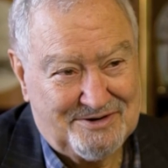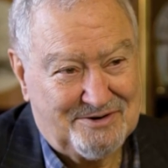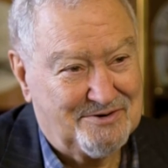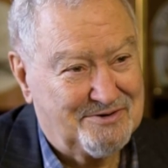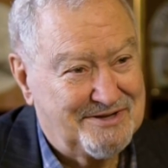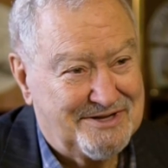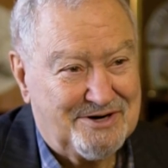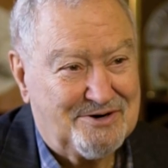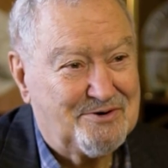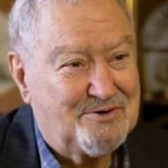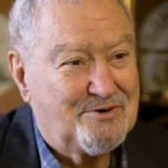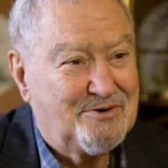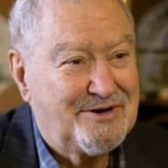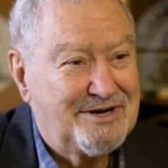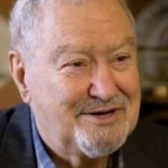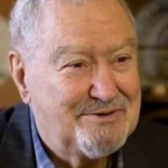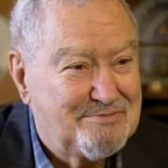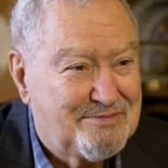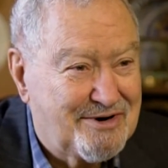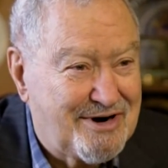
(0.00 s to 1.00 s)
know, they're
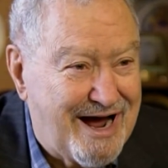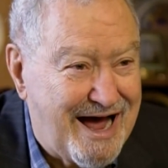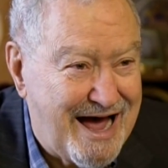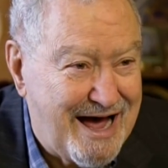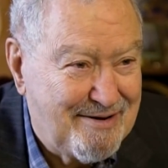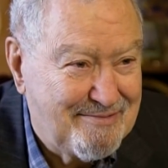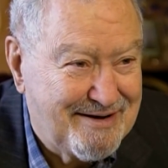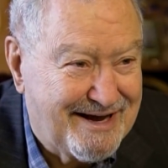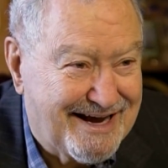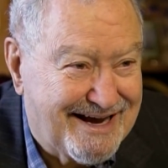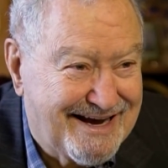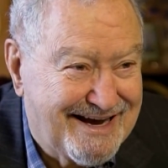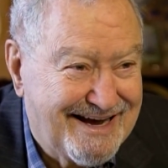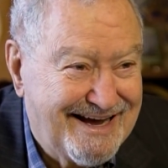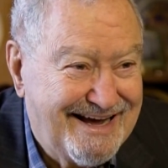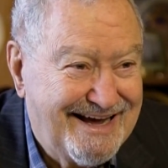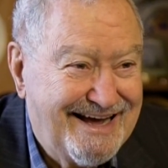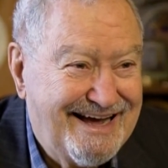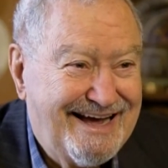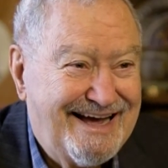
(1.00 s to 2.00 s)
all Abrahamic.
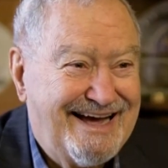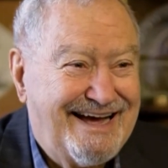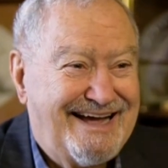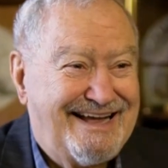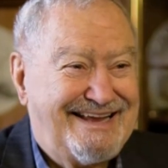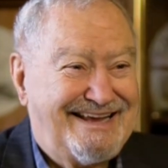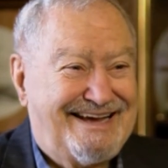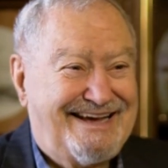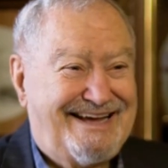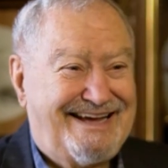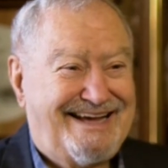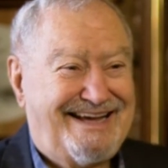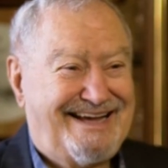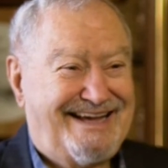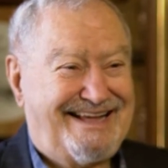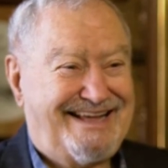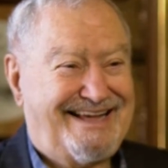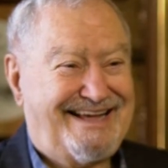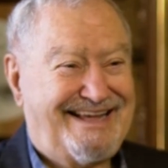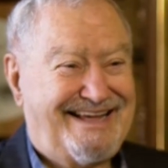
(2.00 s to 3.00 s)

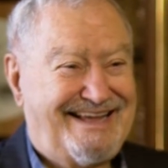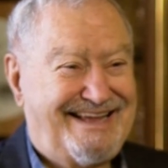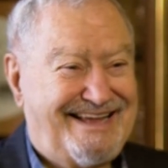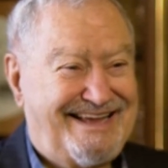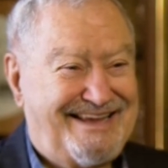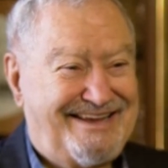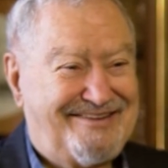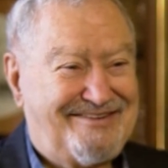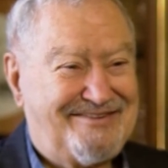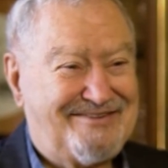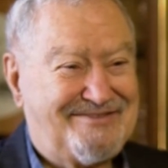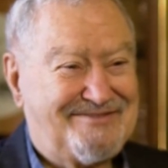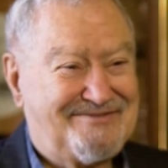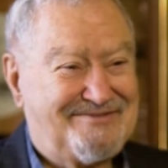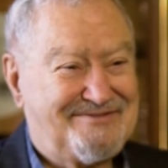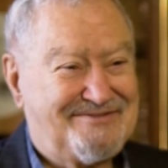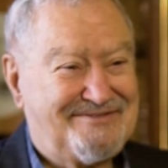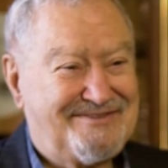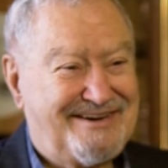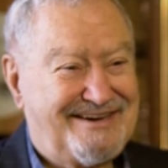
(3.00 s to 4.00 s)
Yeah, you know,
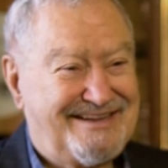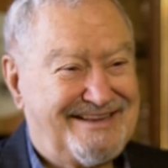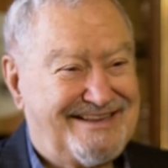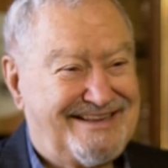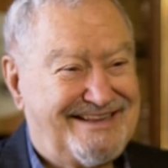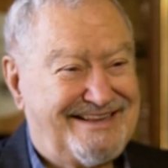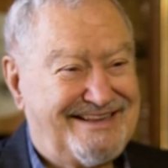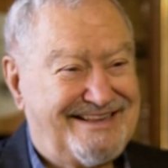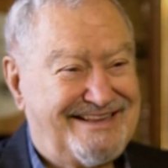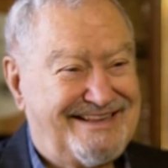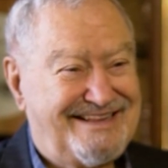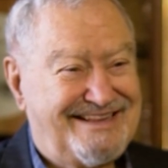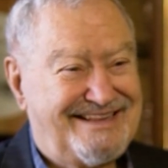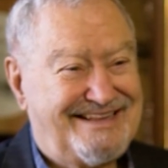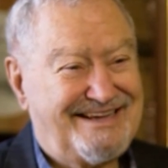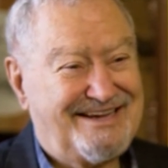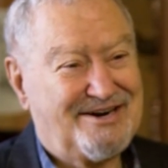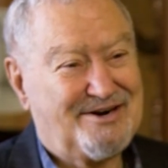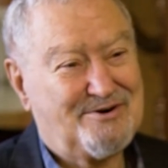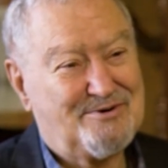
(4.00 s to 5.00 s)

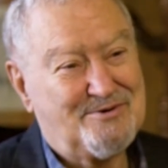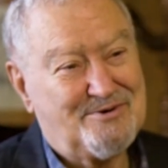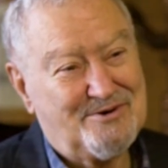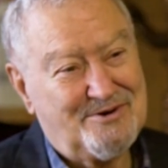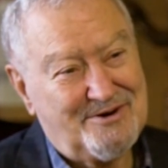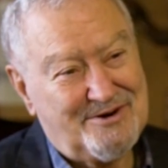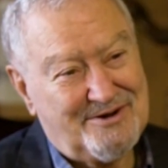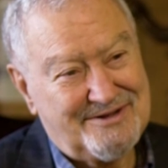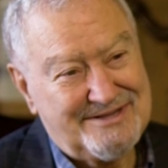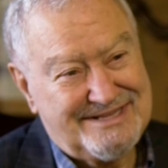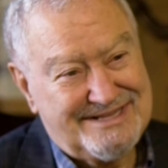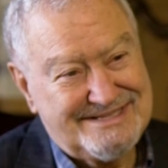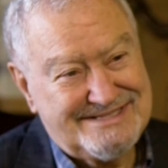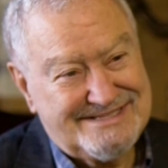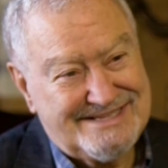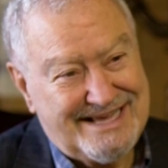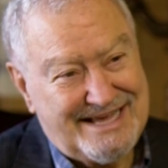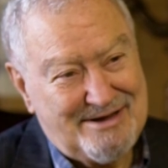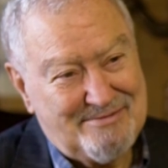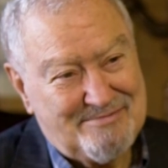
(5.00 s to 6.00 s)
they're all of the
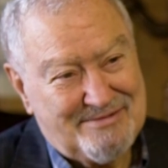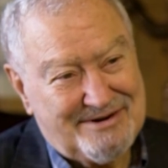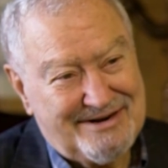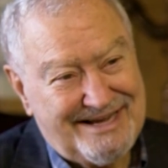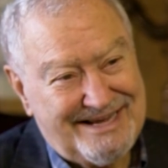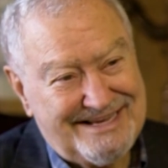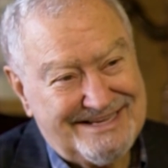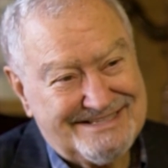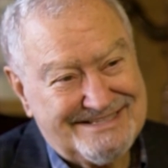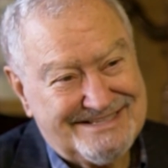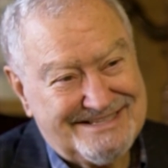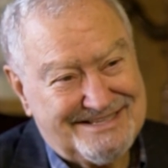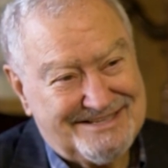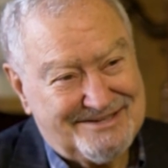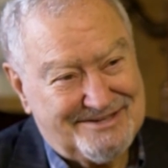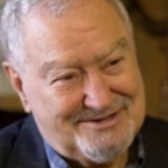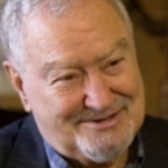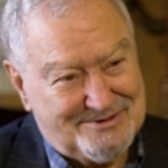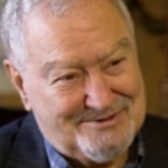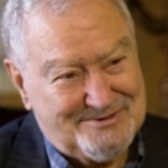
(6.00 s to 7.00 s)
same race, the
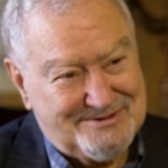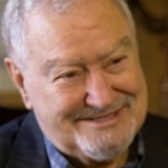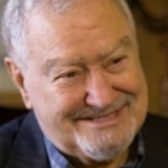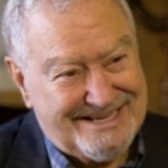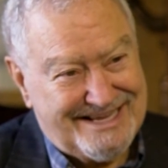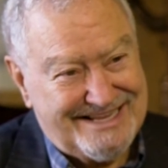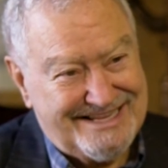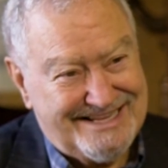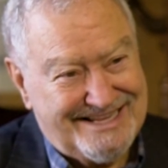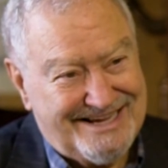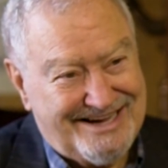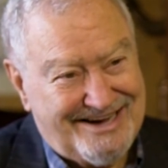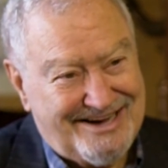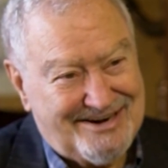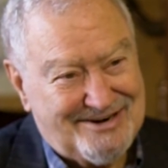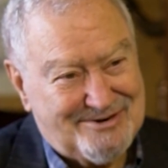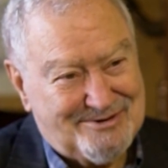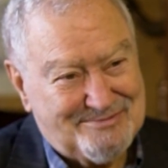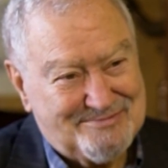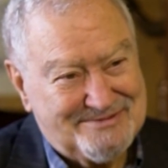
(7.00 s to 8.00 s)
Jews and the
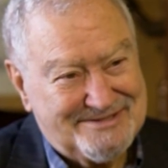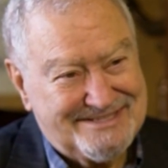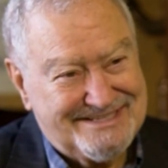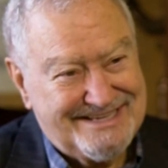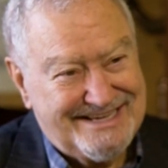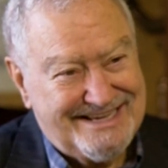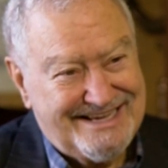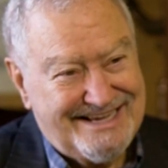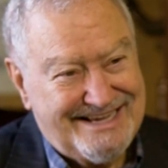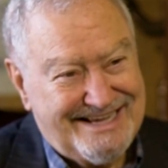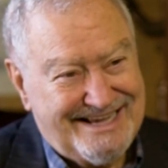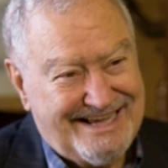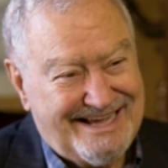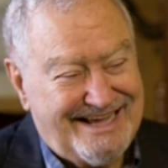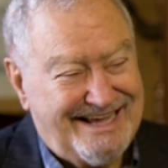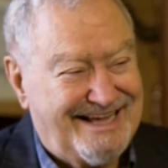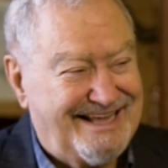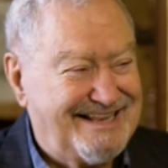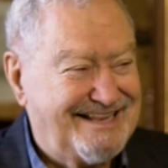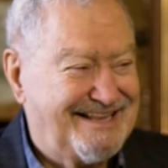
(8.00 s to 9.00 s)
Arabs.
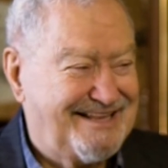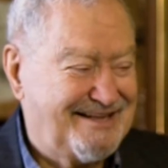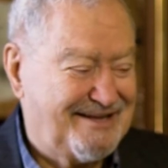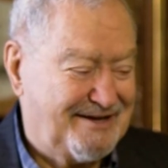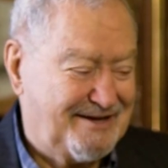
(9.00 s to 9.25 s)
And